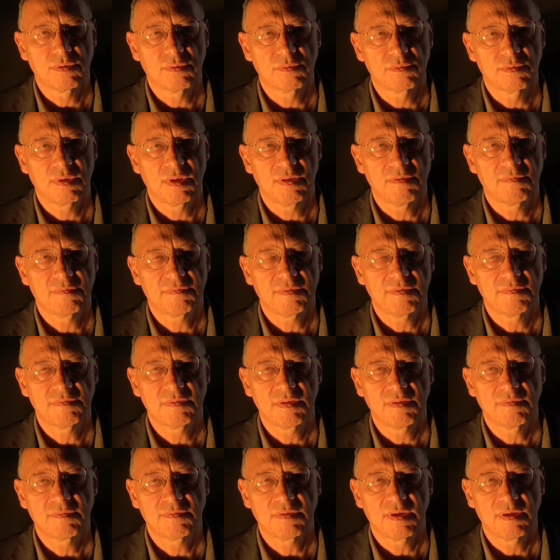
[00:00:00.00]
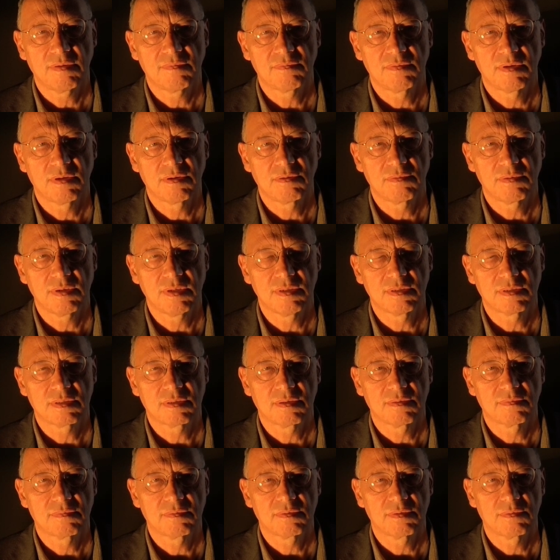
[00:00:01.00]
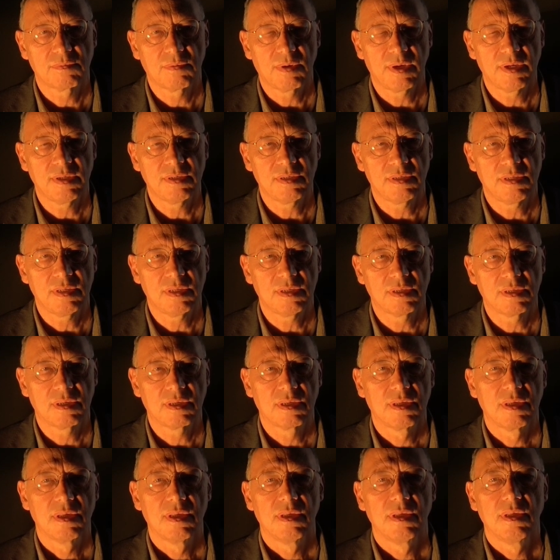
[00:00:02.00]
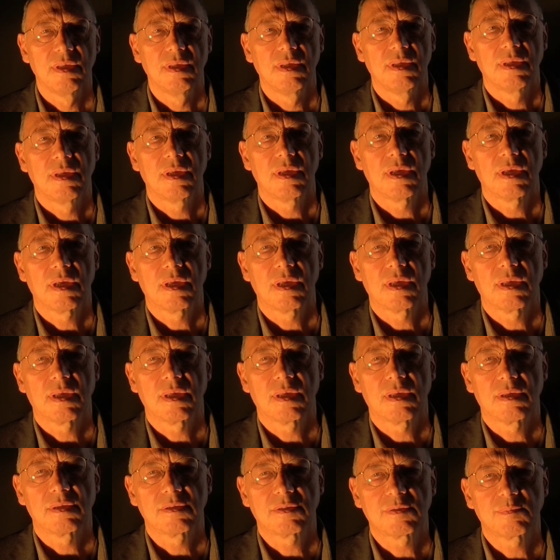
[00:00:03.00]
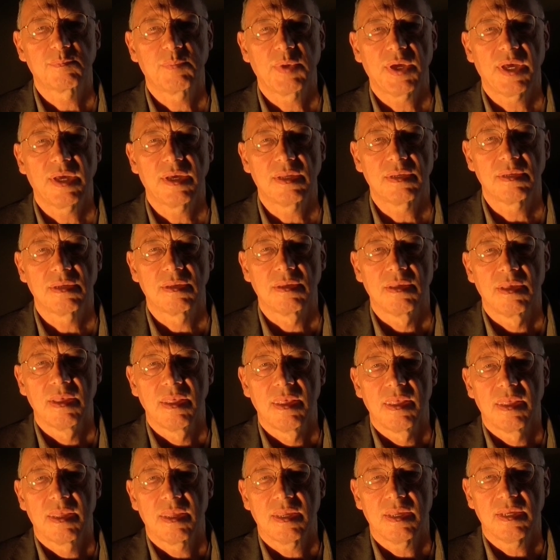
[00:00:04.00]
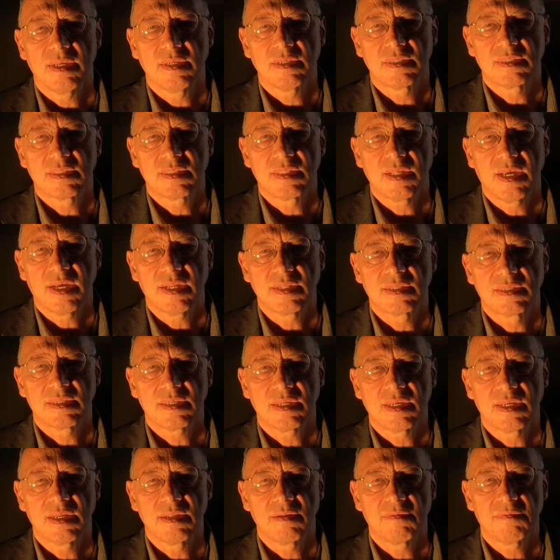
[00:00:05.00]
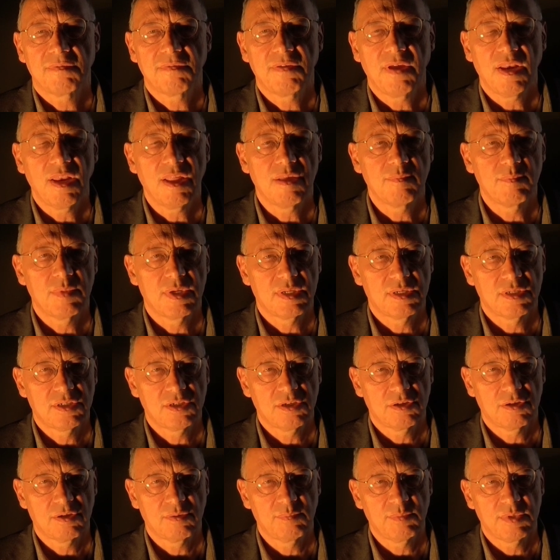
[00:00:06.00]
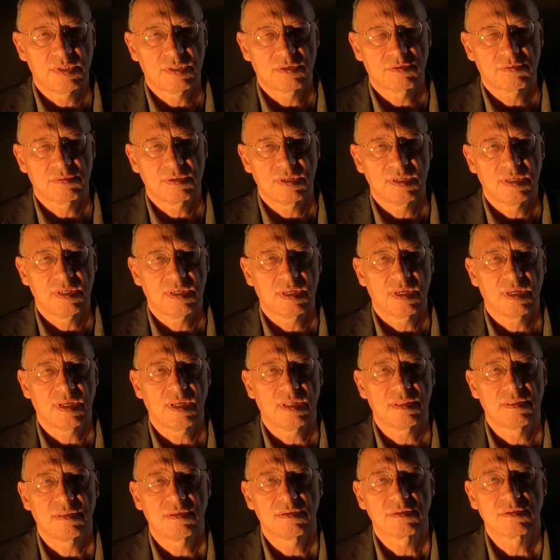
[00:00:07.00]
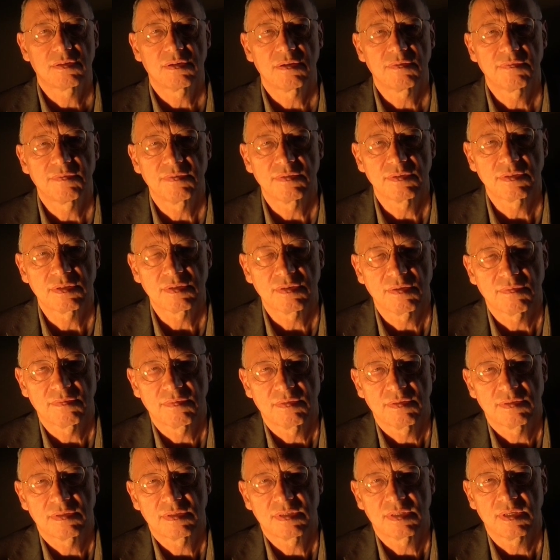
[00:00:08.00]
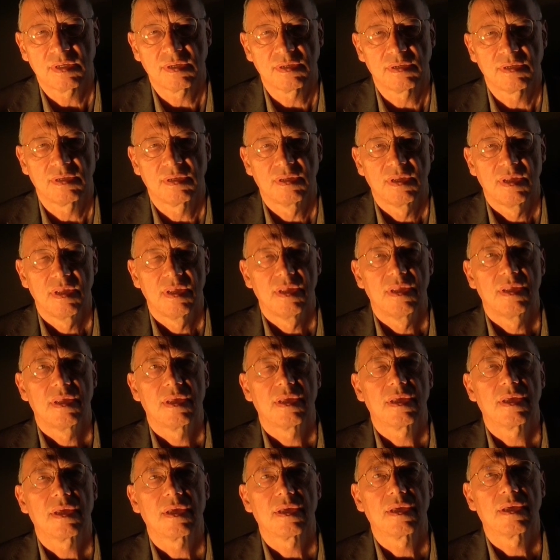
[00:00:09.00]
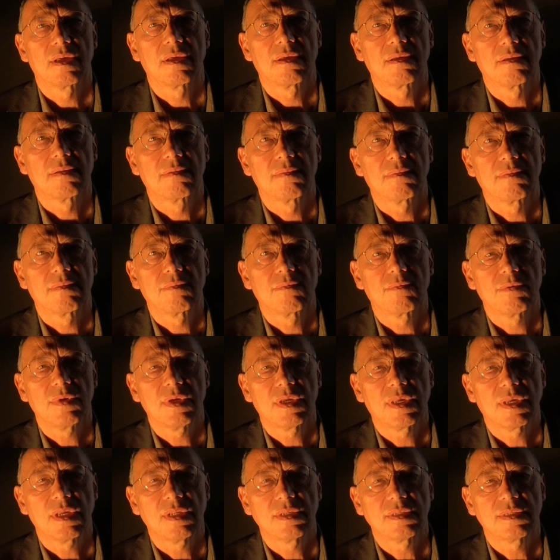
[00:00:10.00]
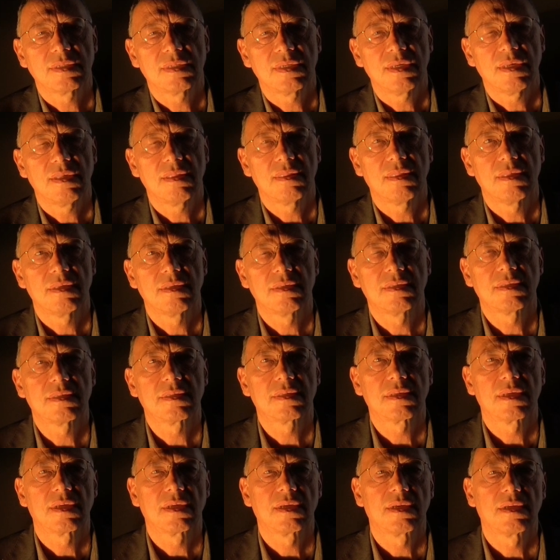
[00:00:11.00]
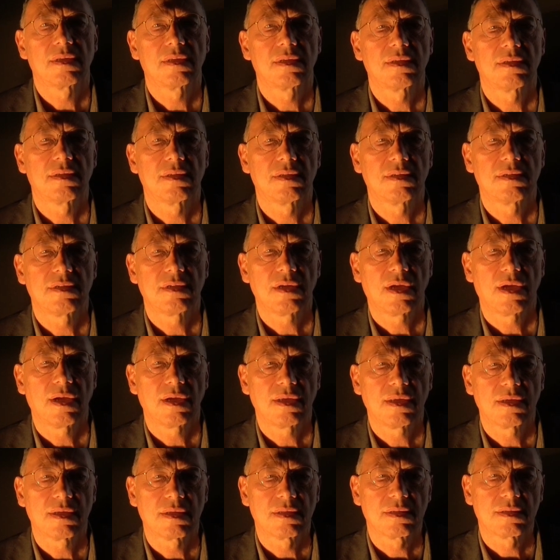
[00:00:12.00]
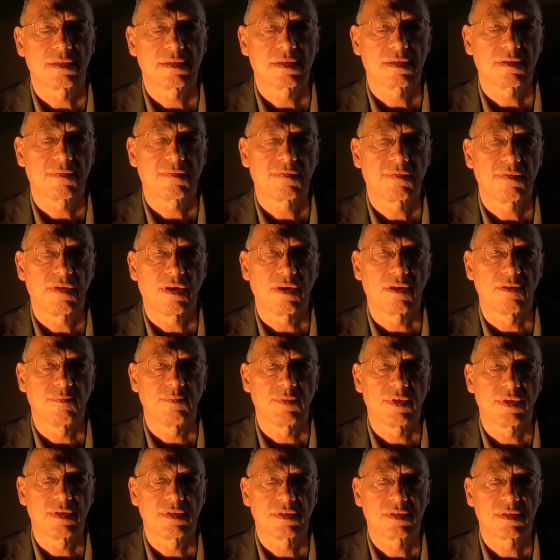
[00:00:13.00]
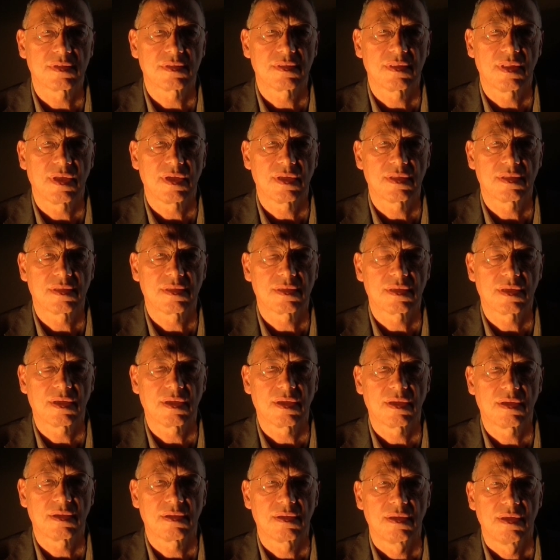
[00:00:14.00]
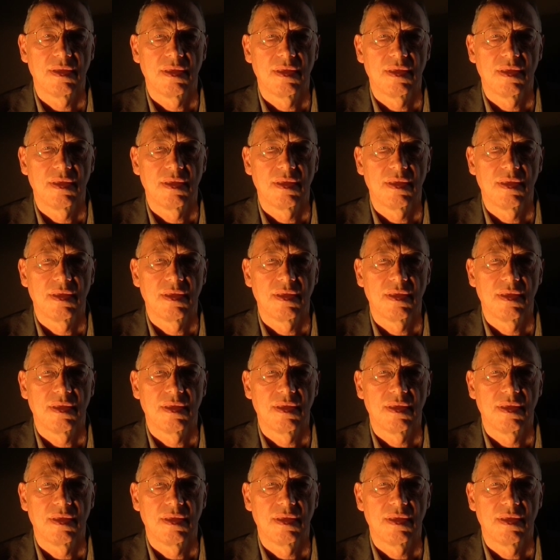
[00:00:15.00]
only 55 degrees of a winding span, is that in filament geometry at the surface of the Sun, we can see these giant filaments that